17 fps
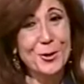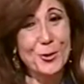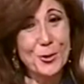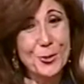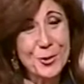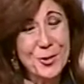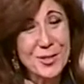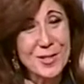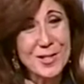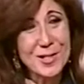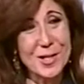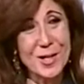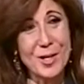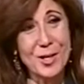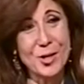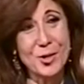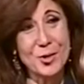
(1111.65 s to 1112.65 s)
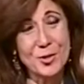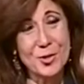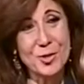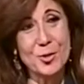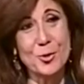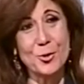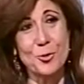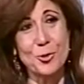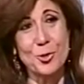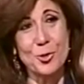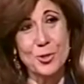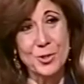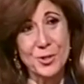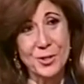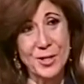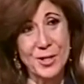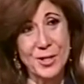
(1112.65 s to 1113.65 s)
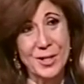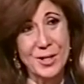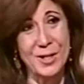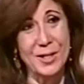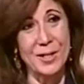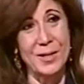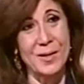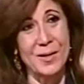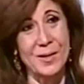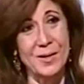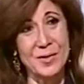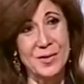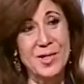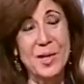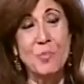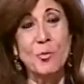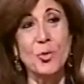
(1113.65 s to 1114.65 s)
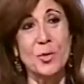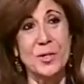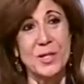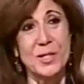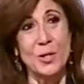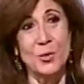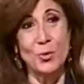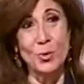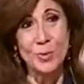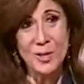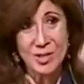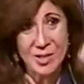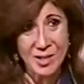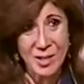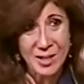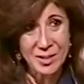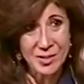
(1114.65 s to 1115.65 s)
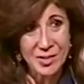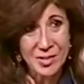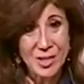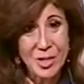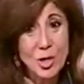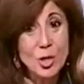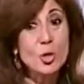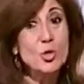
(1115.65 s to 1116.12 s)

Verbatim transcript: those uh, constitution uh, supporting women's rights.